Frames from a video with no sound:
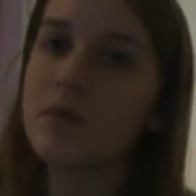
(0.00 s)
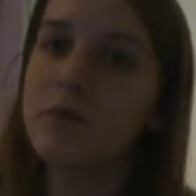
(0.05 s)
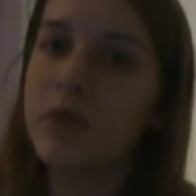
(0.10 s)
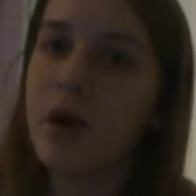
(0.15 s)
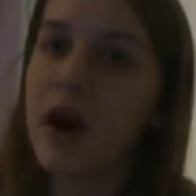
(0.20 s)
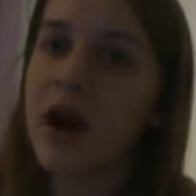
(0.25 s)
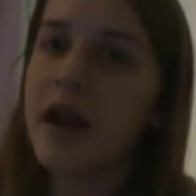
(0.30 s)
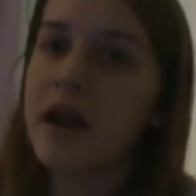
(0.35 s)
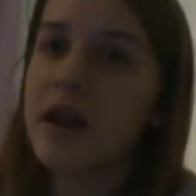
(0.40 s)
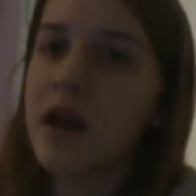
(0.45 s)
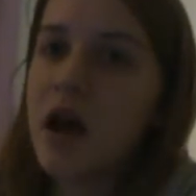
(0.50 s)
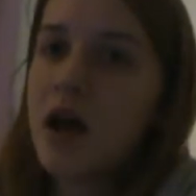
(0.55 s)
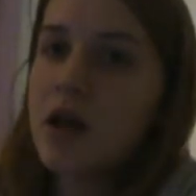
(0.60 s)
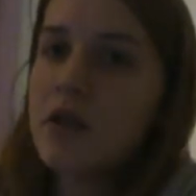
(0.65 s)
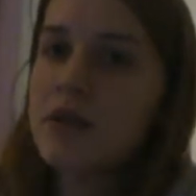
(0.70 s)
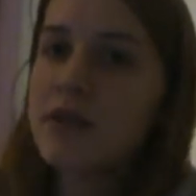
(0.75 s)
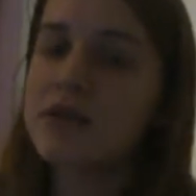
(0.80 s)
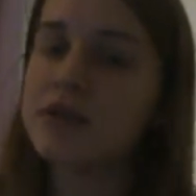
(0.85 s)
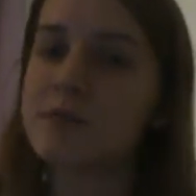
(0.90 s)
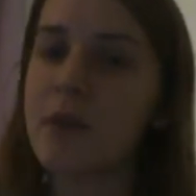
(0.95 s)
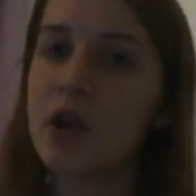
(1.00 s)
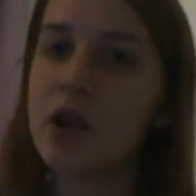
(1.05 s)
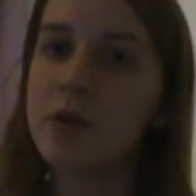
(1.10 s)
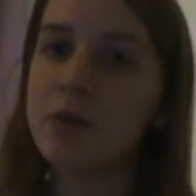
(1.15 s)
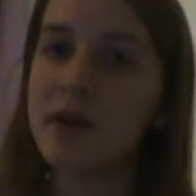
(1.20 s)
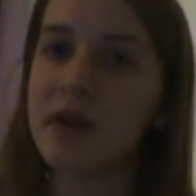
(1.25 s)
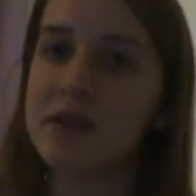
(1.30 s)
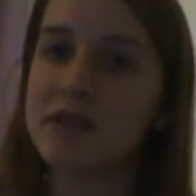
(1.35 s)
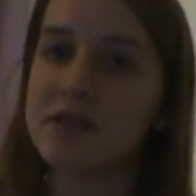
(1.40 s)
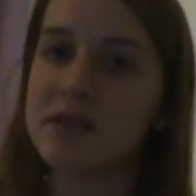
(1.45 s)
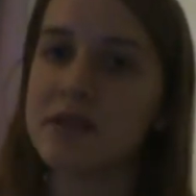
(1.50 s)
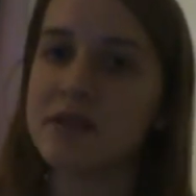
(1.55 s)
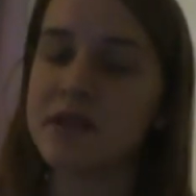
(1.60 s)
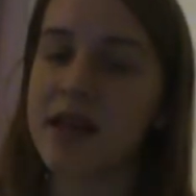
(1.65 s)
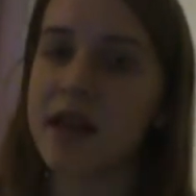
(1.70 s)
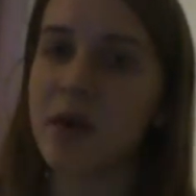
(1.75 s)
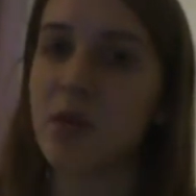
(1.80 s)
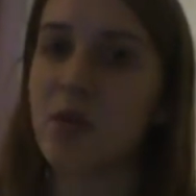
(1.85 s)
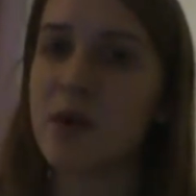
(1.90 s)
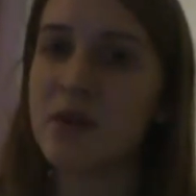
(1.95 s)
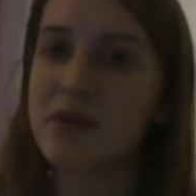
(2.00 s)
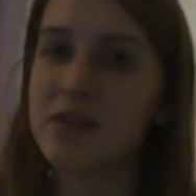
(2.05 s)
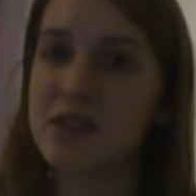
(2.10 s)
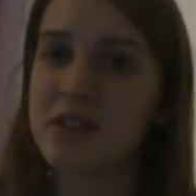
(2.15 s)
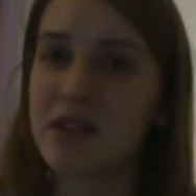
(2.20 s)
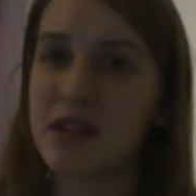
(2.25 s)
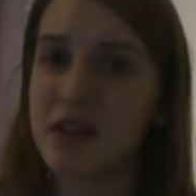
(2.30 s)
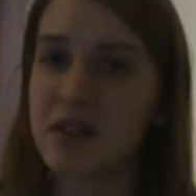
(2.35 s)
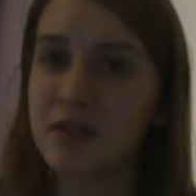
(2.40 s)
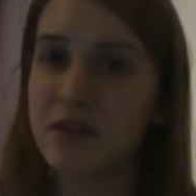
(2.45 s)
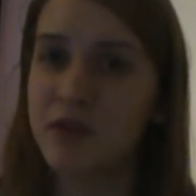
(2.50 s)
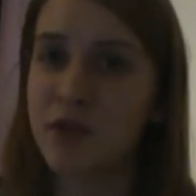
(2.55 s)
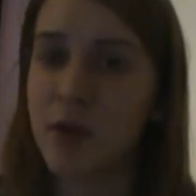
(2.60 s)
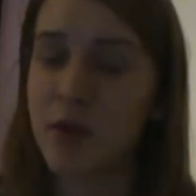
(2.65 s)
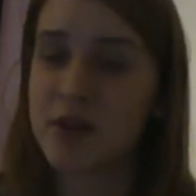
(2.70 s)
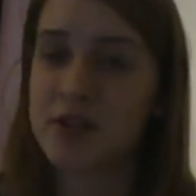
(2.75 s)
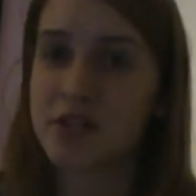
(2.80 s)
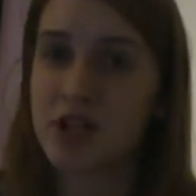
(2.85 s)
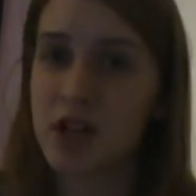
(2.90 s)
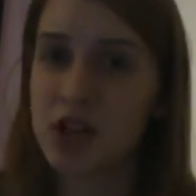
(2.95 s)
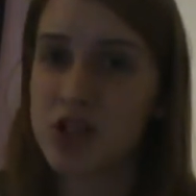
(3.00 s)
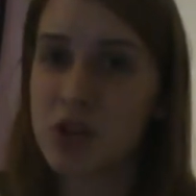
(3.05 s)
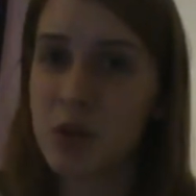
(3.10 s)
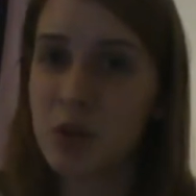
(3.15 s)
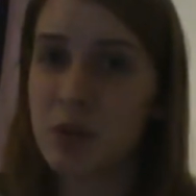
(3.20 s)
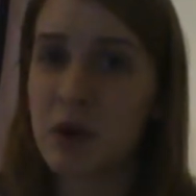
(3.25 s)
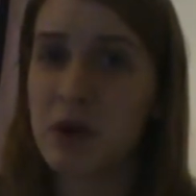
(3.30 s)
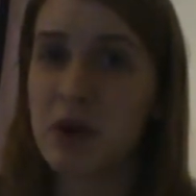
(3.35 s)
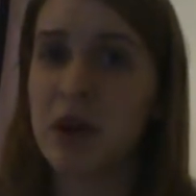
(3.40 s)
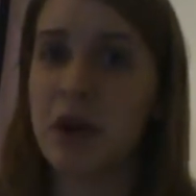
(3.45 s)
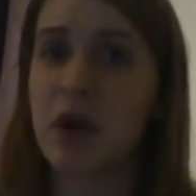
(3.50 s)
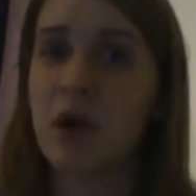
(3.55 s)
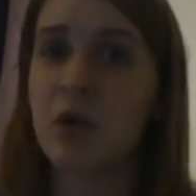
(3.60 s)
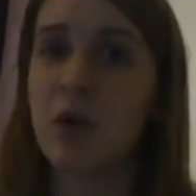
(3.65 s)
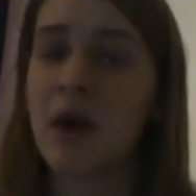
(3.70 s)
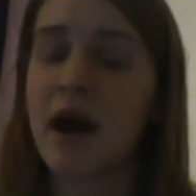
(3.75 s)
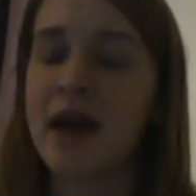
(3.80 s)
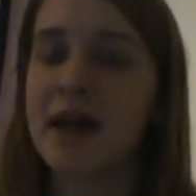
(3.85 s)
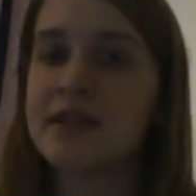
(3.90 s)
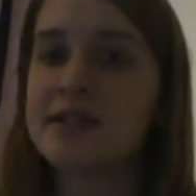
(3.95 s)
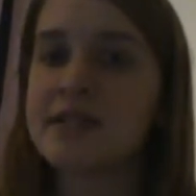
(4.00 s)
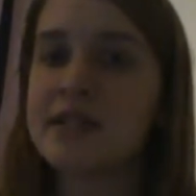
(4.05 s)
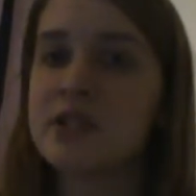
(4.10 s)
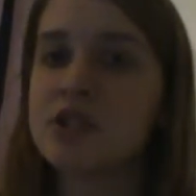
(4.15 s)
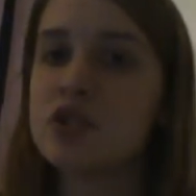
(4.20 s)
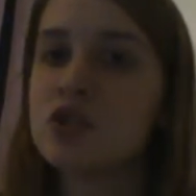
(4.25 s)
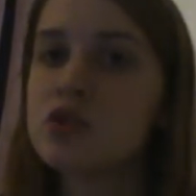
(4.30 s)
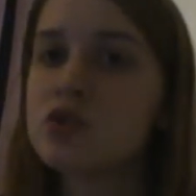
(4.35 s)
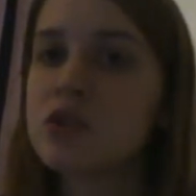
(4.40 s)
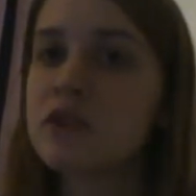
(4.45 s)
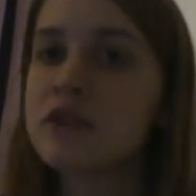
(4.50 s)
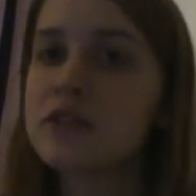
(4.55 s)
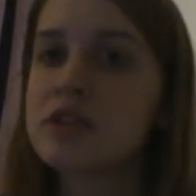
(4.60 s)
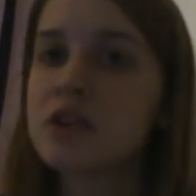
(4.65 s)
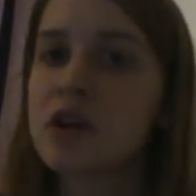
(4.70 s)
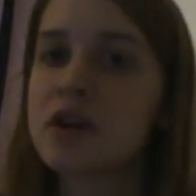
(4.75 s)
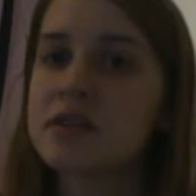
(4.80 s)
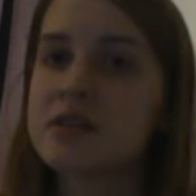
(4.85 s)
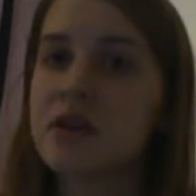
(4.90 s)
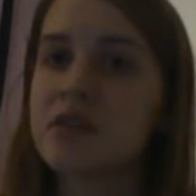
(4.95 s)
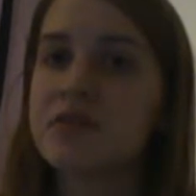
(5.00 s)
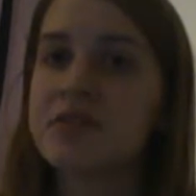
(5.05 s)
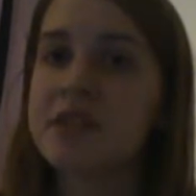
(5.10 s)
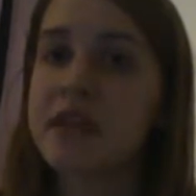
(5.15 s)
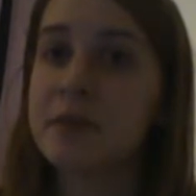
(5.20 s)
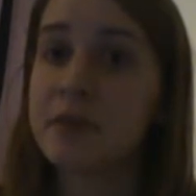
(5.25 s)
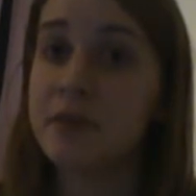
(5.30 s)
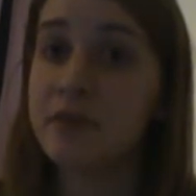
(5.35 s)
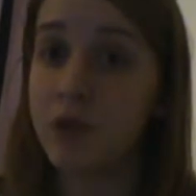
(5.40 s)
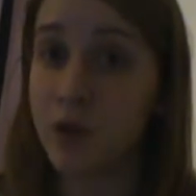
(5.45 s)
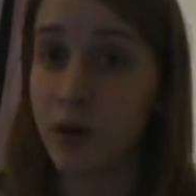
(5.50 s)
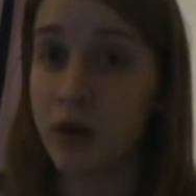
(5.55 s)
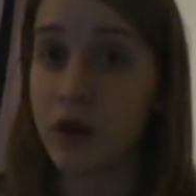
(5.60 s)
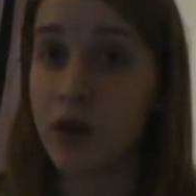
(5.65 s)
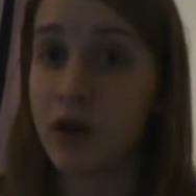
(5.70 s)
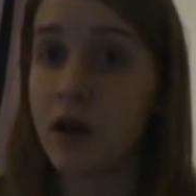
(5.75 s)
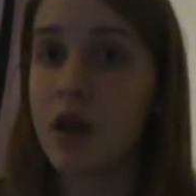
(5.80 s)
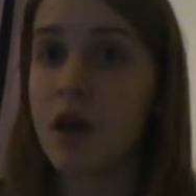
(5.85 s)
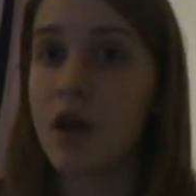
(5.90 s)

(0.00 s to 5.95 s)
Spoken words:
But the smaller places, like when we went to the Fort Worth Stock Show and Rodeo, I had seen 2 service dogs there the day before.